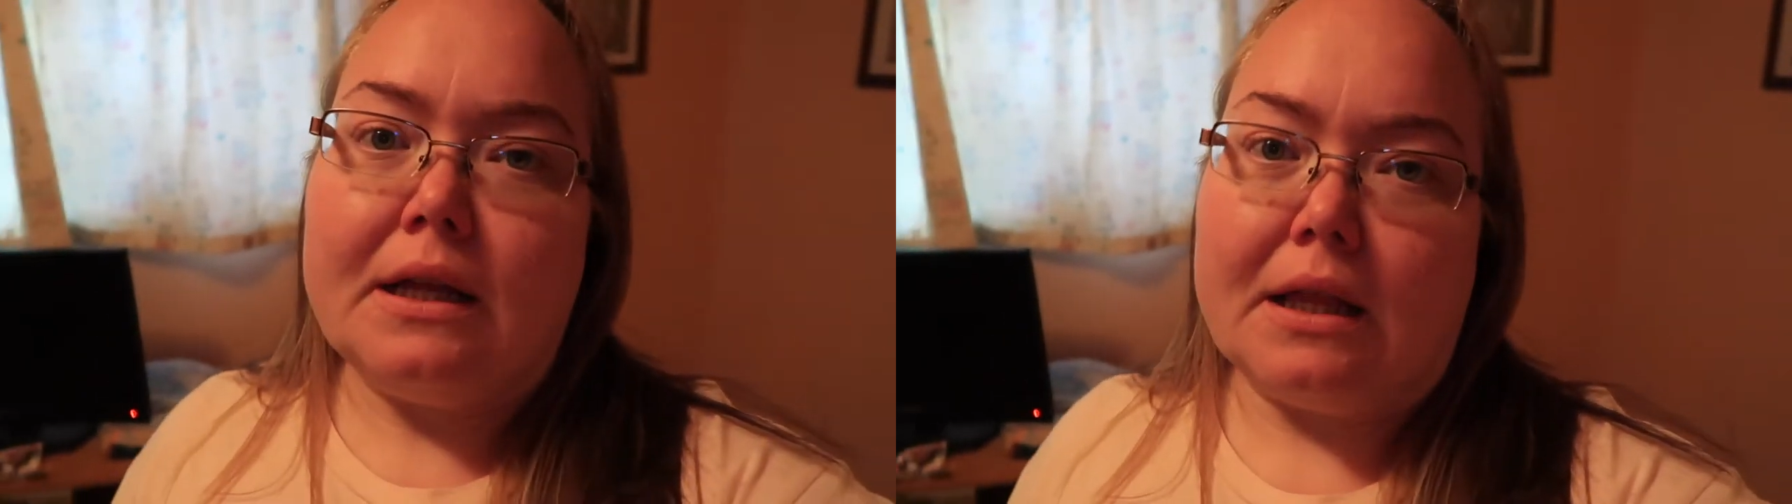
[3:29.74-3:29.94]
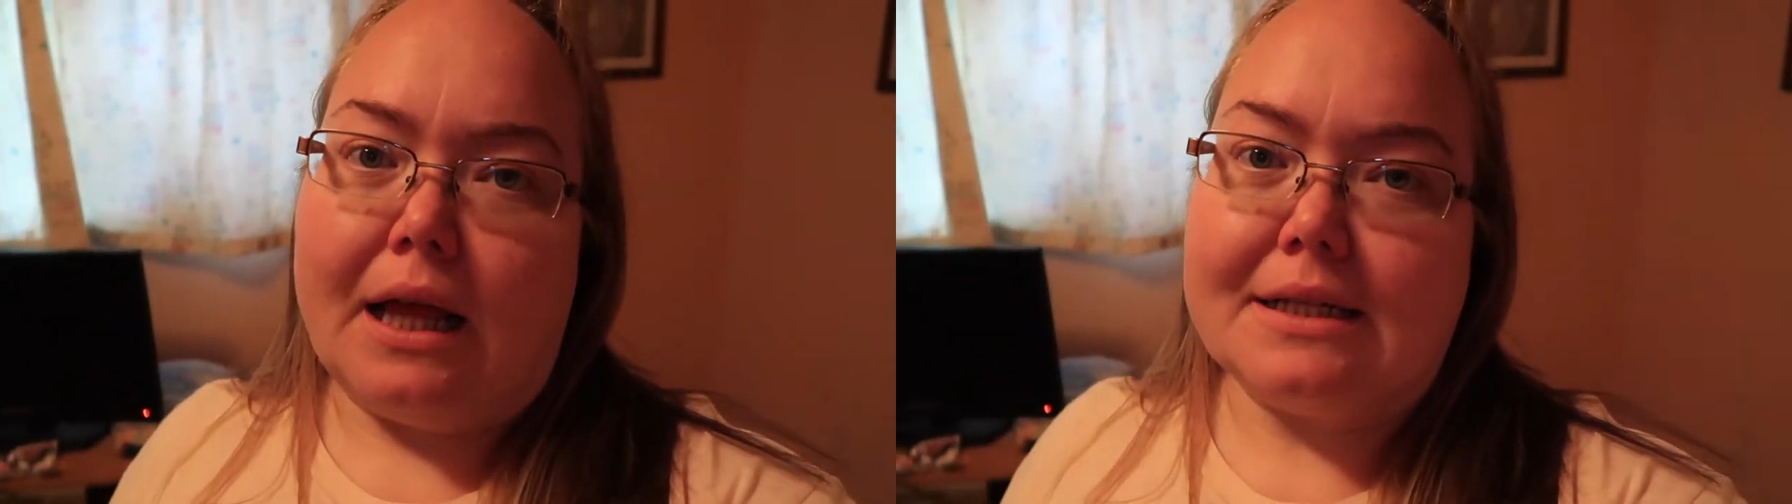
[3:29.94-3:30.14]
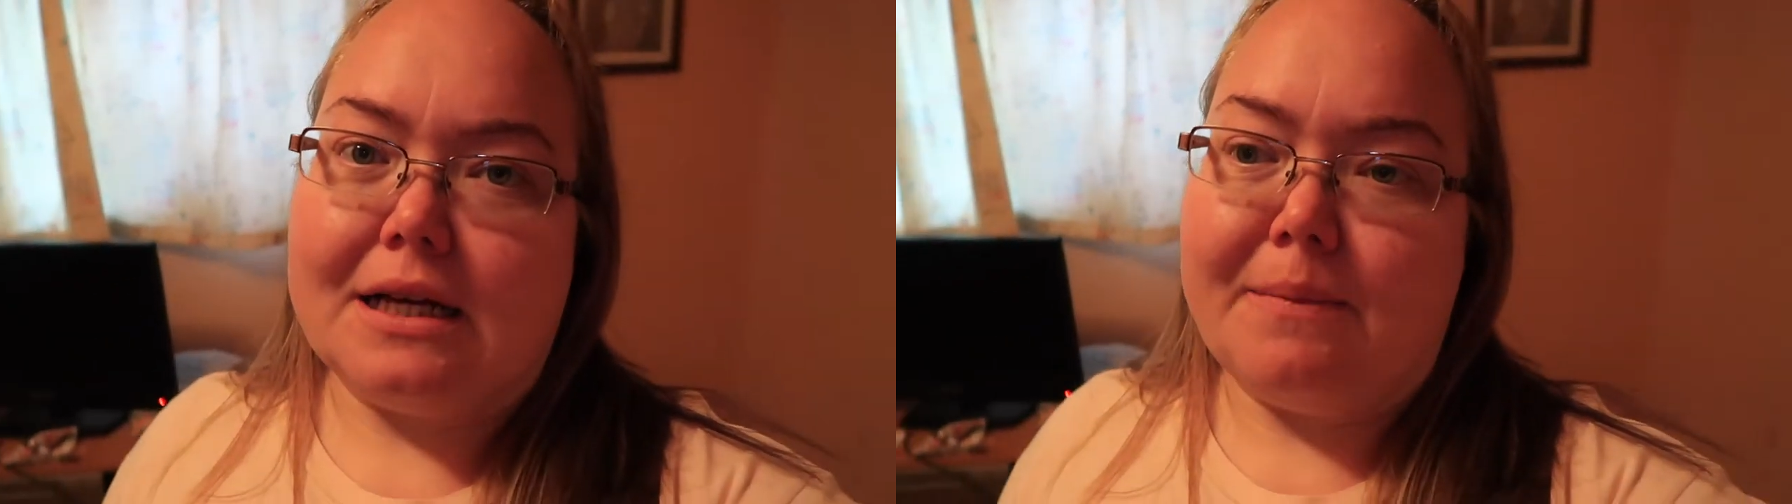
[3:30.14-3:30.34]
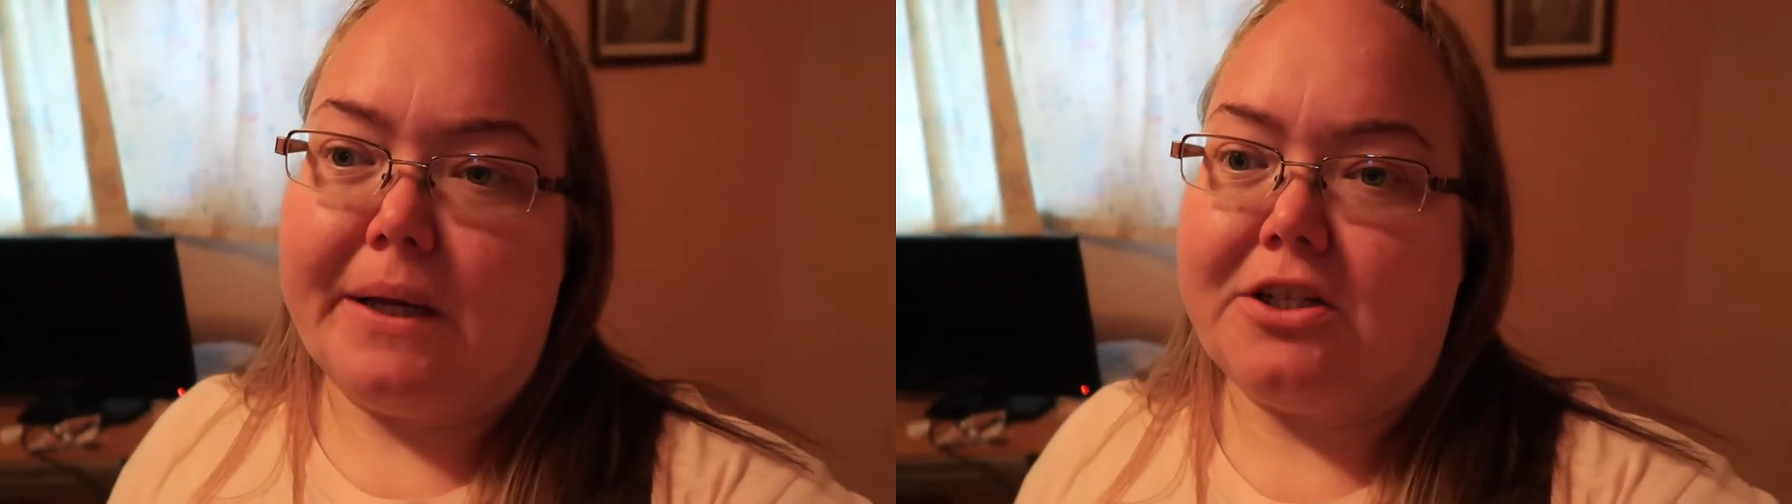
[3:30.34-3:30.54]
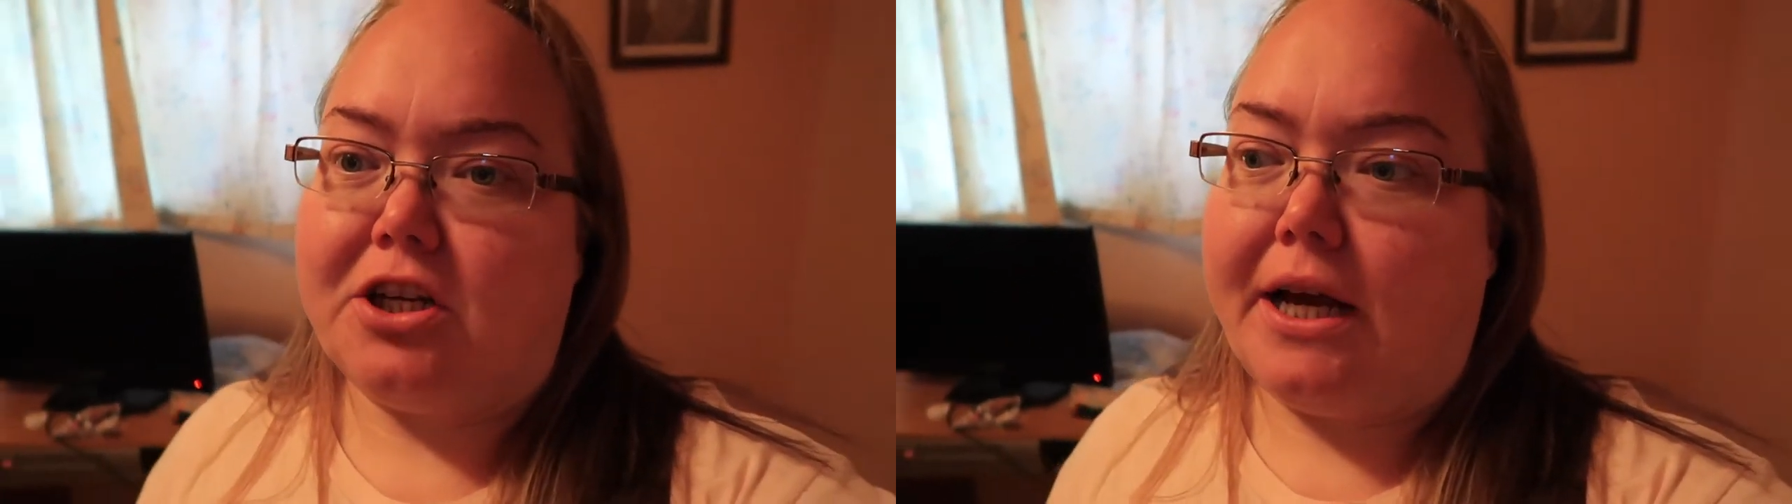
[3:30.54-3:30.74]
the last time
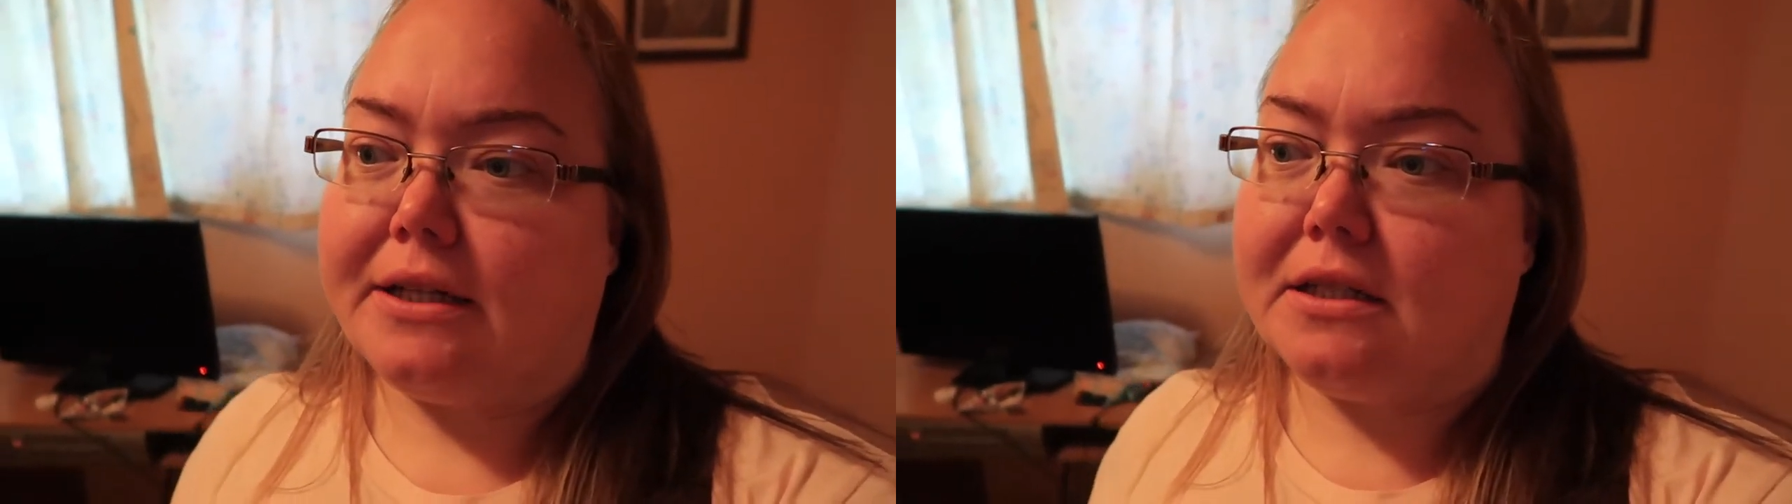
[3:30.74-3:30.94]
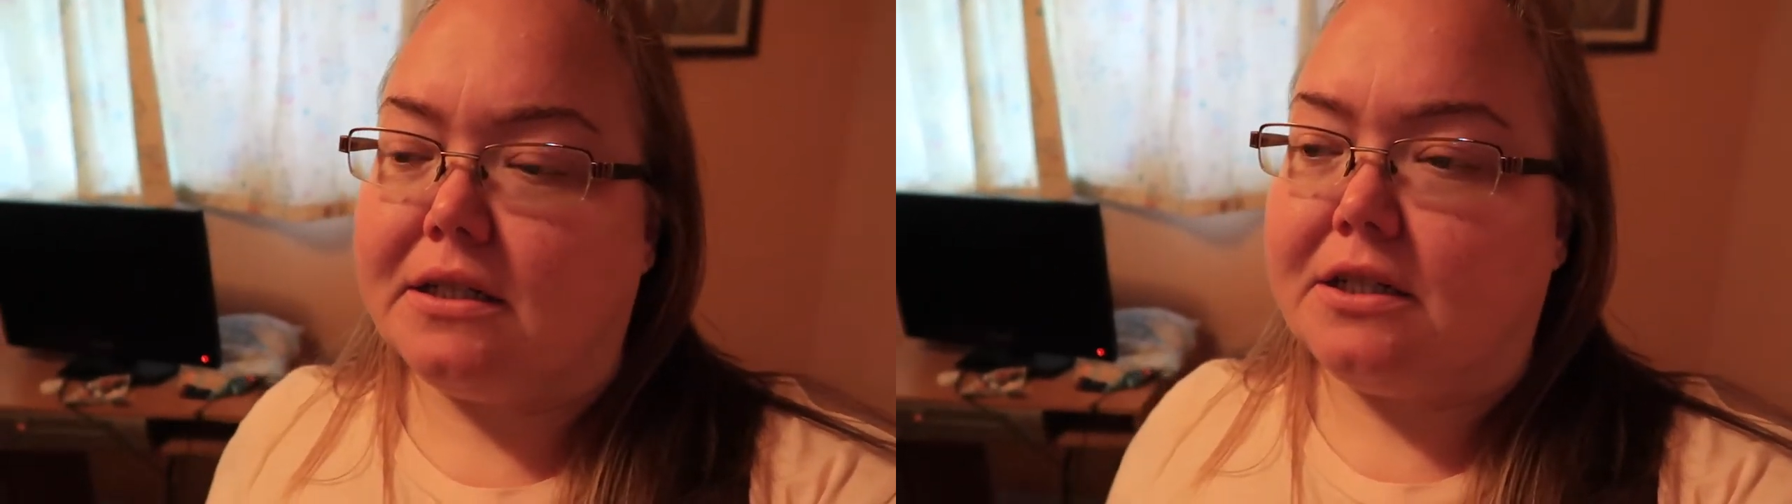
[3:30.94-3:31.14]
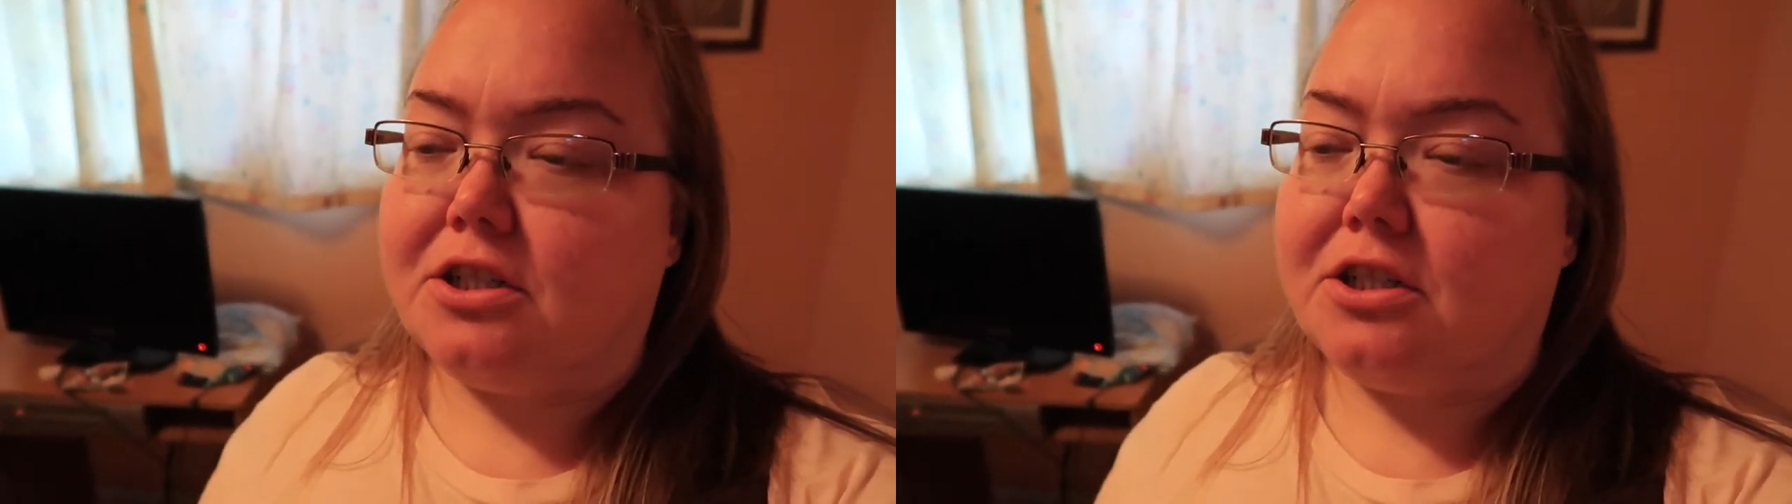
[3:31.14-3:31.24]
they checked,